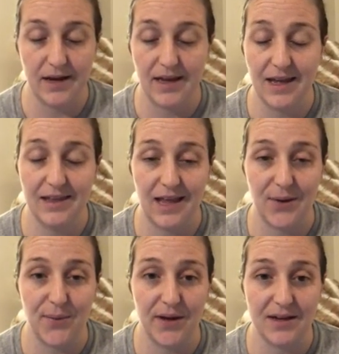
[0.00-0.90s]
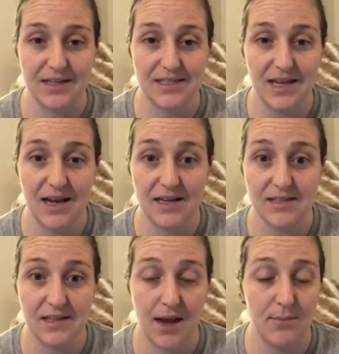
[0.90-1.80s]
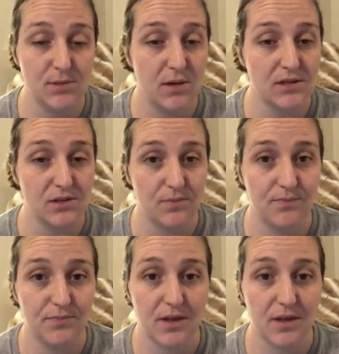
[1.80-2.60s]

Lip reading: Again, like we like to say, is time is muscle.